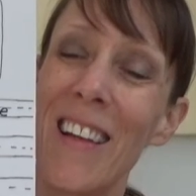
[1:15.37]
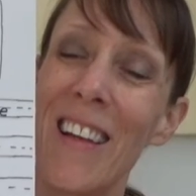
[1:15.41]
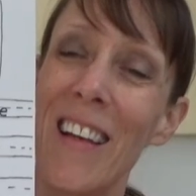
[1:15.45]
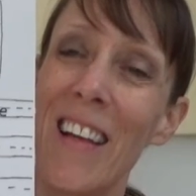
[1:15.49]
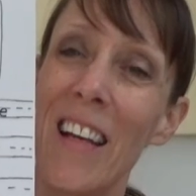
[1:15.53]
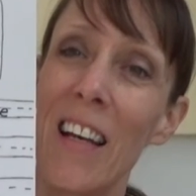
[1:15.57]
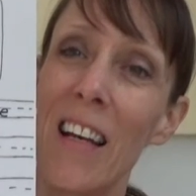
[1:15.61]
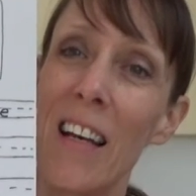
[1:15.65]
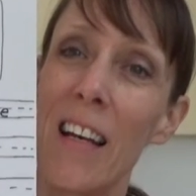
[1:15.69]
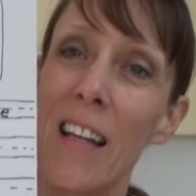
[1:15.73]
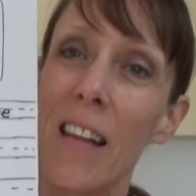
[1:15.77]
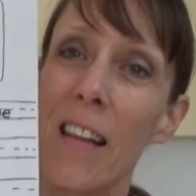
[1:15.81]

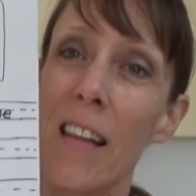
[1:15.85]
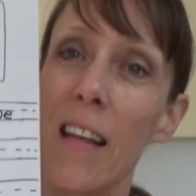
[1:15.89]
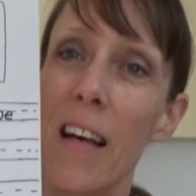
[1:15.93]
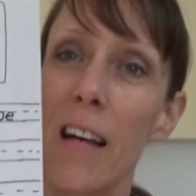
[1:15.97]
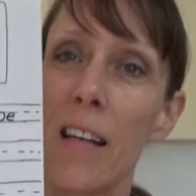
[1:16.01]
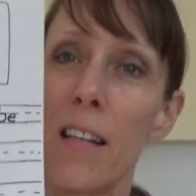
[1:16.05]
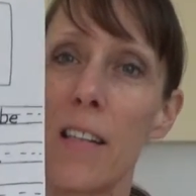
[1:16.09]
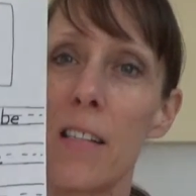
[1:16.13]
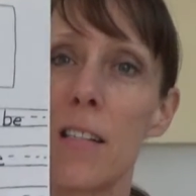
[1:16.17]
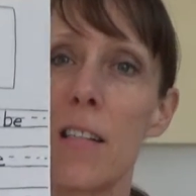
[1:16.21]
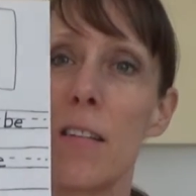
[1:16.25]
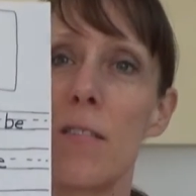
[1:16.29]
and
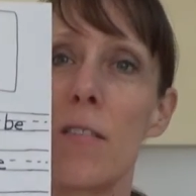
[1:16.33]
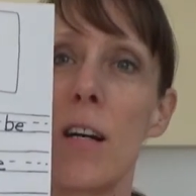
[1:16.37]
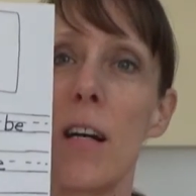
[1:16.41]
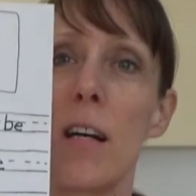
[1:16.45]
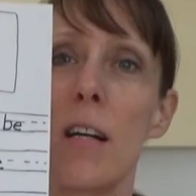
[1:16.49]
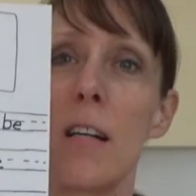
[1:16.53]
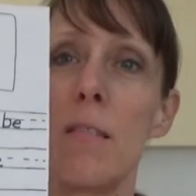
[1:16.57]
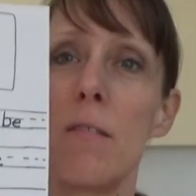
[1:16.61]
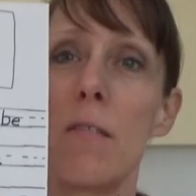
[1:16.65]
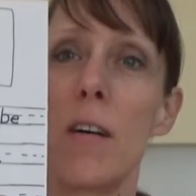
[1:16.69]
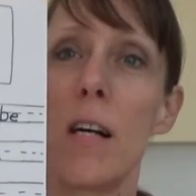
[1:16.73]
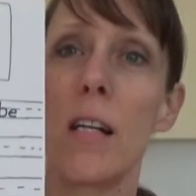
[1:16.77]
that is the
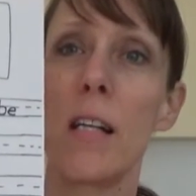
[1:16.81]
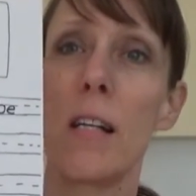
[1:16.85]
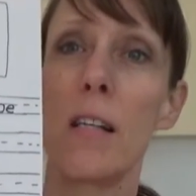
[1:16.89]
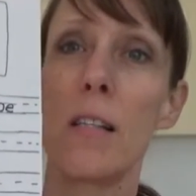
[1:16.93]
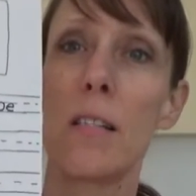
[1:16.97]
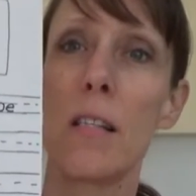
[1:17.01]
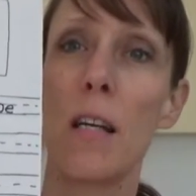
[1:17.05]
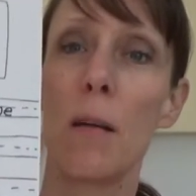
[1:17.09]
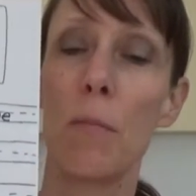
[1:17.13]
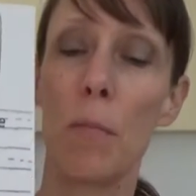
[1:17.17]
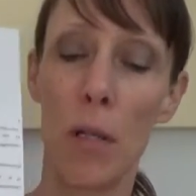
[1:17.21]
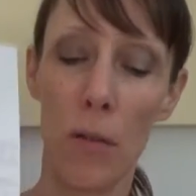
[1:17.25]
writing
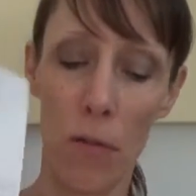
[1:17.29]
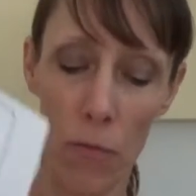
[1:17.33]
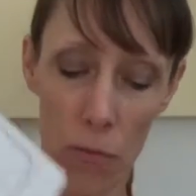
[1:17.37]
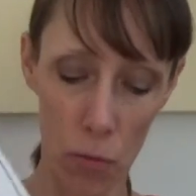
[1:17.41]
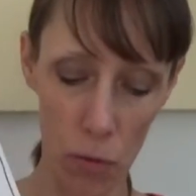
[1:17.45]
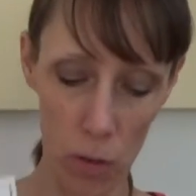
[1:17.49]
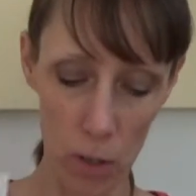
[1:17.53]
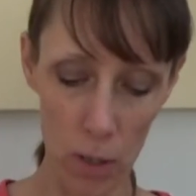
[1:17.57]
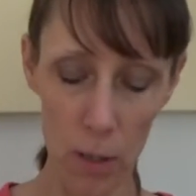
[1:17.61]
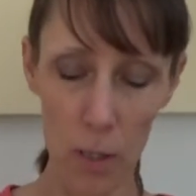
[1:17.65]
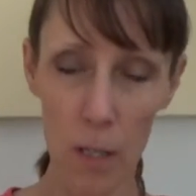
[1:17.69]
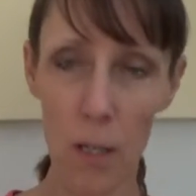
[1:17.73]
assignment
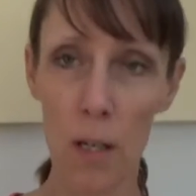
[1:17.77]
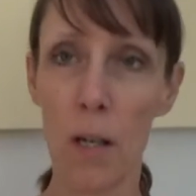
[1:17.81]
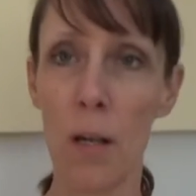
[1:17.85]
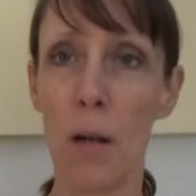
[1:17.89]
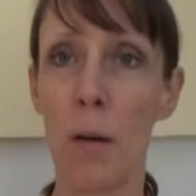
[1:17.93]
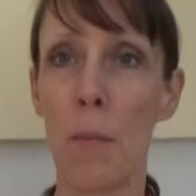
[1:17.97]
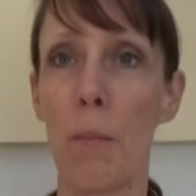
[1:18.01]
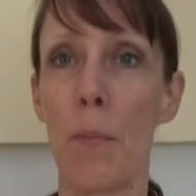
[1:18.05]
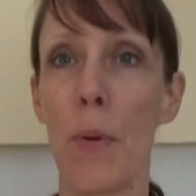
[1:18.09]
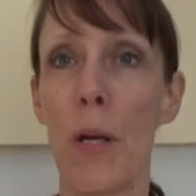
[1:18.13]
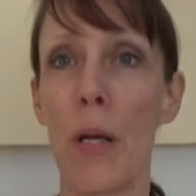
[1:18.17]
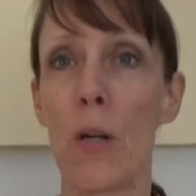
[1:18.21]
for
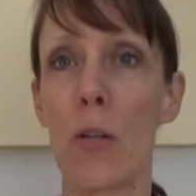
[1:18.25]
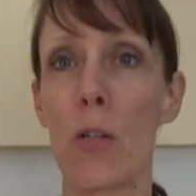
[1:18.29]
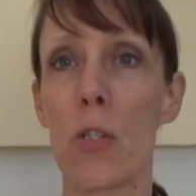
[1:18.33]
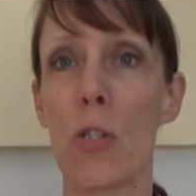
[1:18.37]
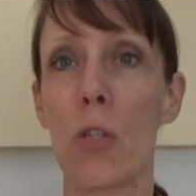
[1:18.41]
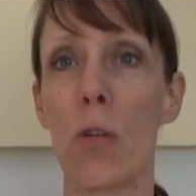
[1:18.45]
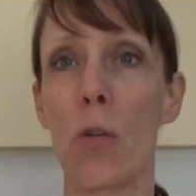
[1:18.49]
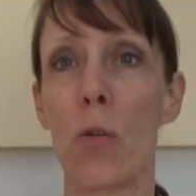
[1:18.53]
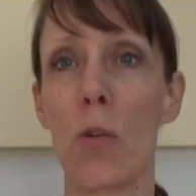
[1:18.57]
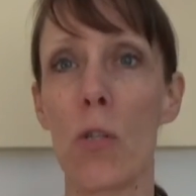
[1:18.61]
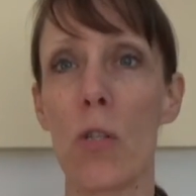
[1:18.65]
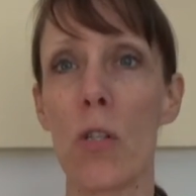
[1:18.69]
Bear
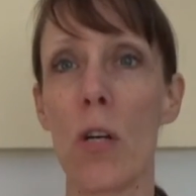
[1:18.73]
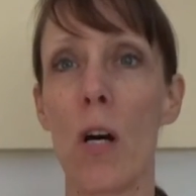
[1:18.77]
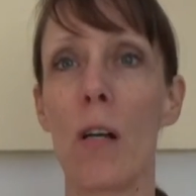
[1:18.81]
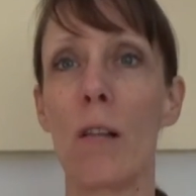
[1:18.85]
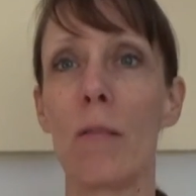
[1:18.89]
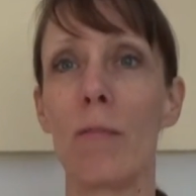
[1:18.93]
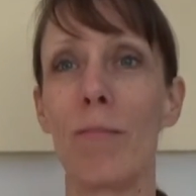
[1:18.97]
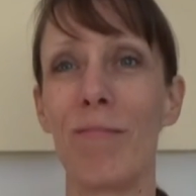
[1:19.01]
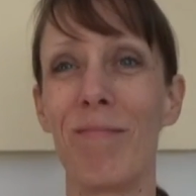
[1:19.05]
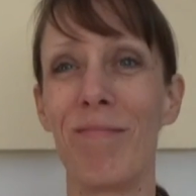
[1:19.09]
Snores On.